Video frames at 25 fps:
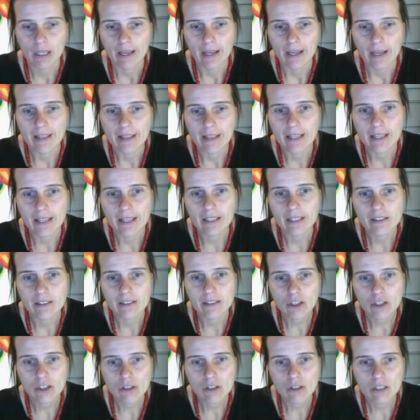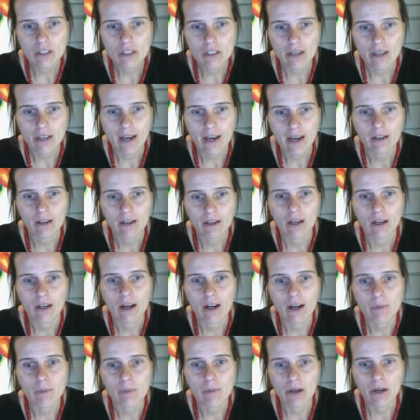And then in addition to that,
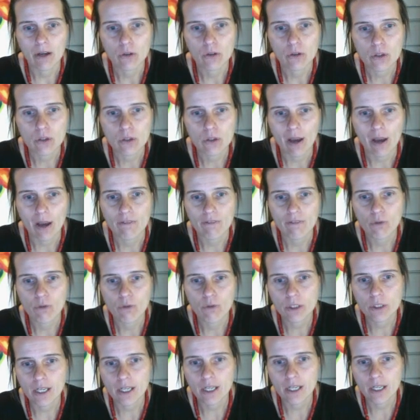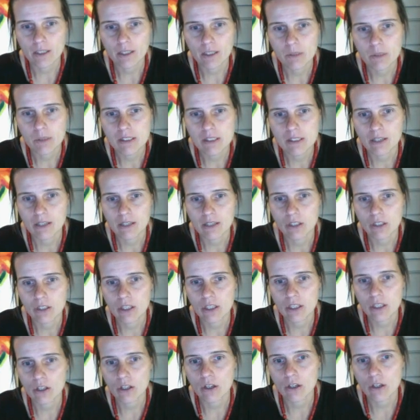I also have 4 documents down
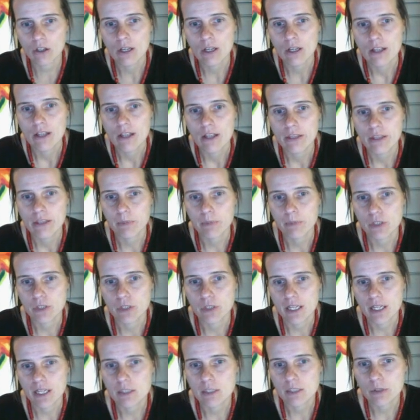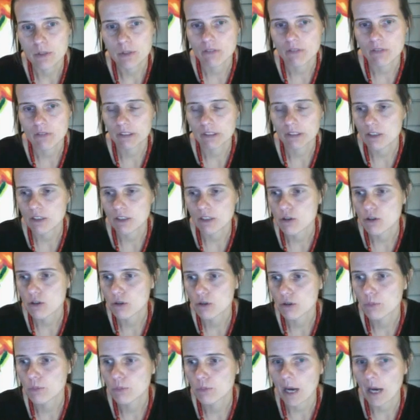here that pertain specifically
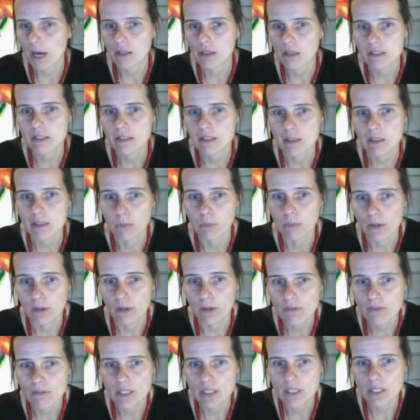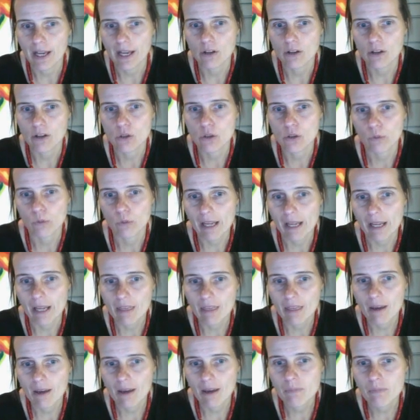to policy briefs and how to
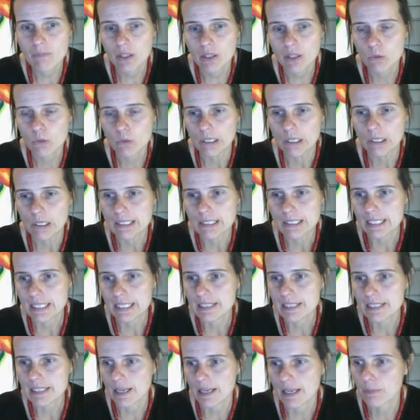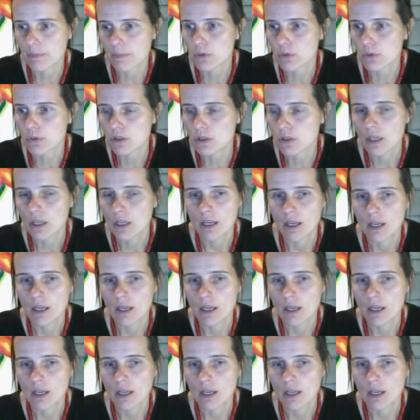write them, as well as examples